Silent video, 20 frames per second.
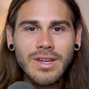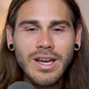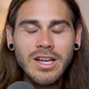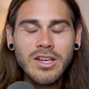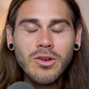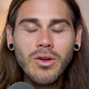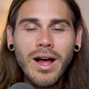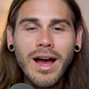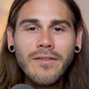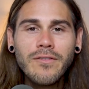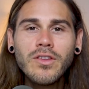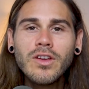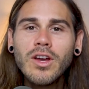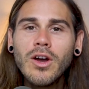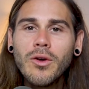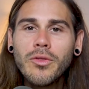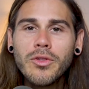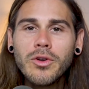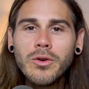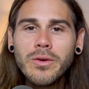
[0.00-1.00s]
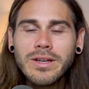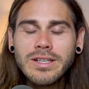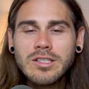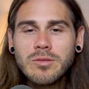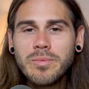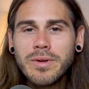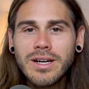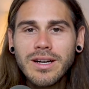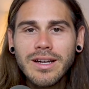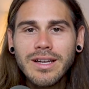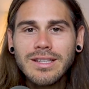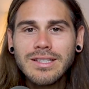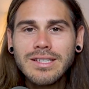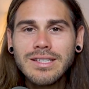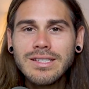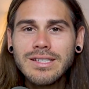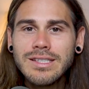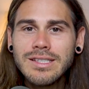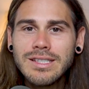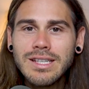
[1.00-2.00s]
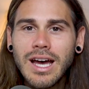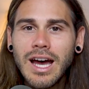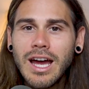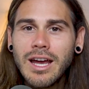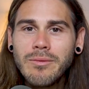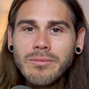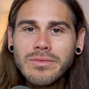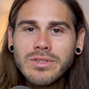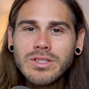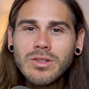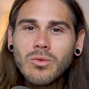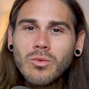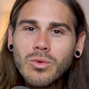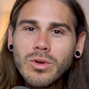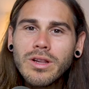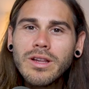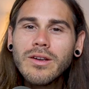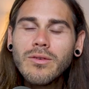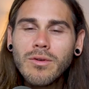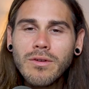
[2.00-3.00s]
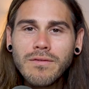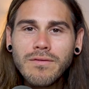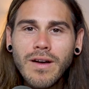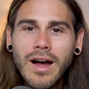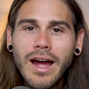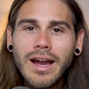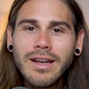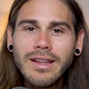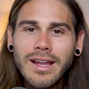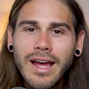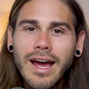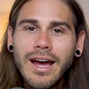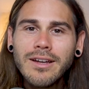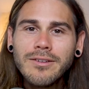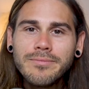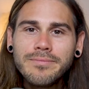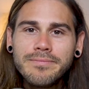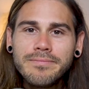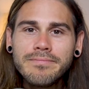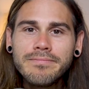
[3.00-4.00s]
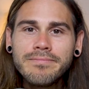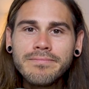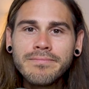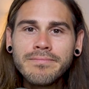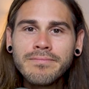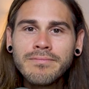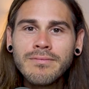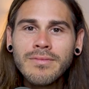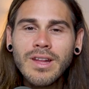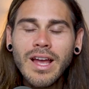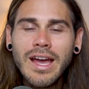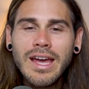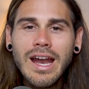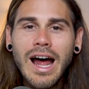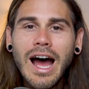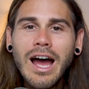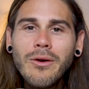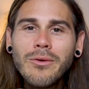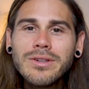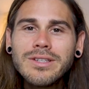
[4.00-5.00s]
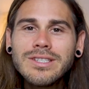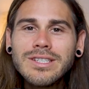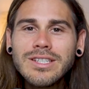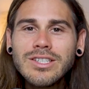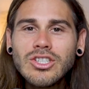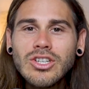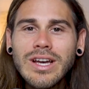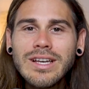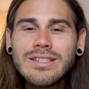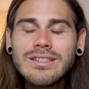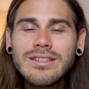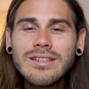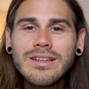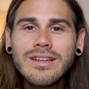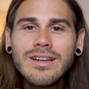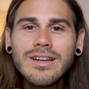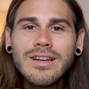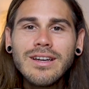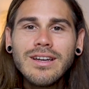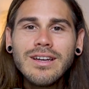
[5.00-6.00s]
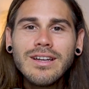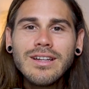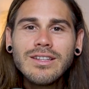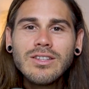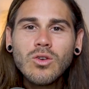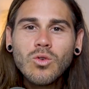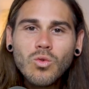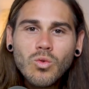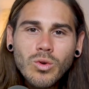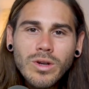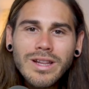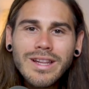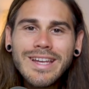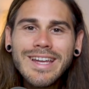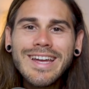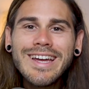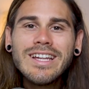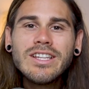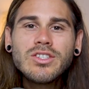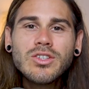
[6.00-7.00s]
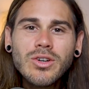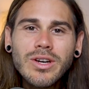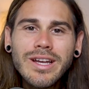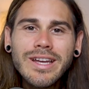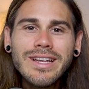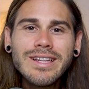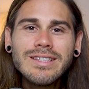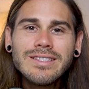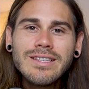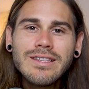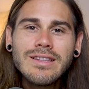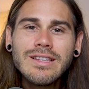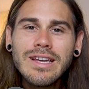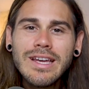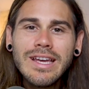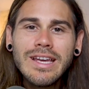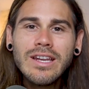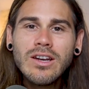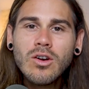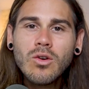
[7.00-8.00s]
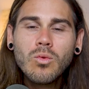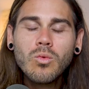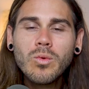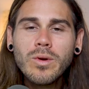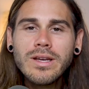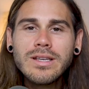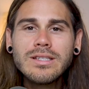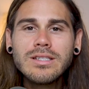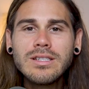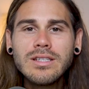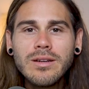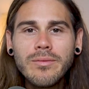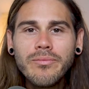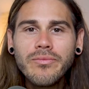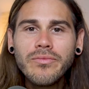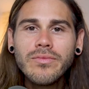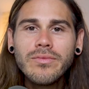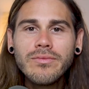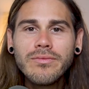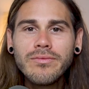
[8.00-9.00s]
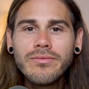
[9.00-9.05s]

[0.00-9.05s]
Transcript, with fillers: And you'll have to go through experiences and times to really refine that. And I would suggest to really enter into the inner wisdom,